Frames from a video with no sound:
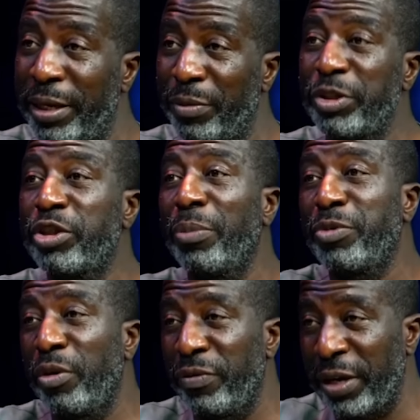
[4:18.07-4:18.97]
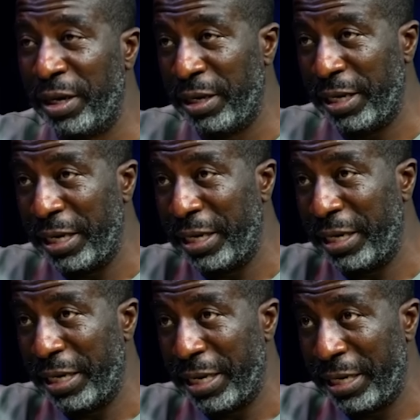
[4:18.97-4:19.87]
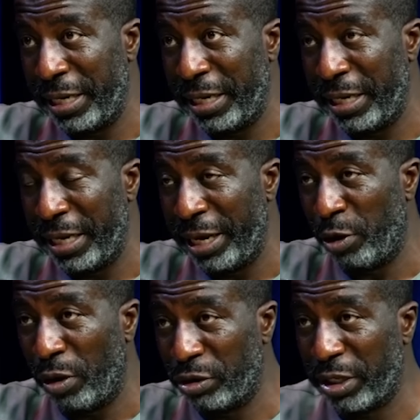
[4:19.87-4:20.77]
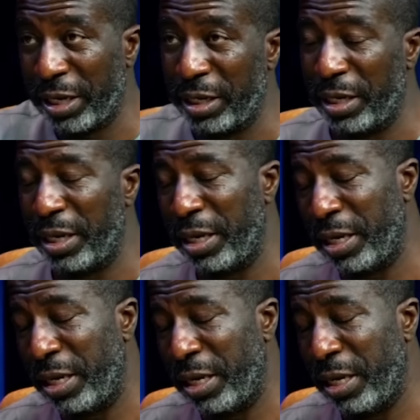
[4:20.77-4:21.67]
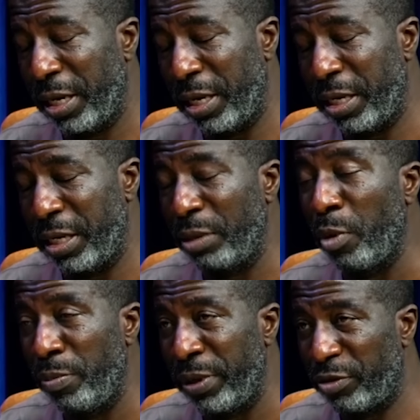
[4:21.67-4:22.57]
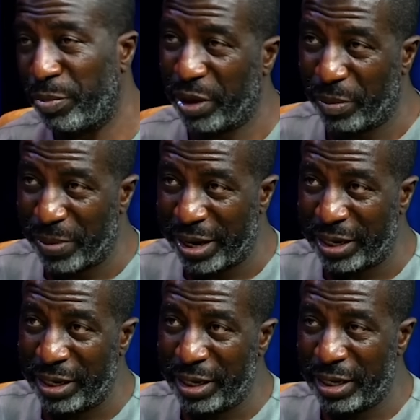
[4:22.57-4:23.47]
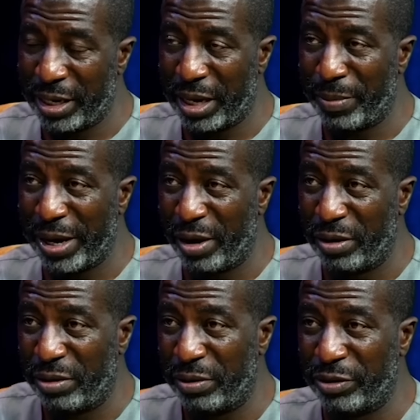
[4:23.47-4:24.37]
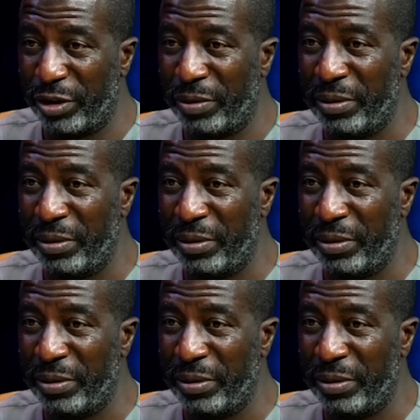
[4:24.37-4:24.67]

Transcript: We stopped over in Lagos and in Igbobi to pick up my uncle. So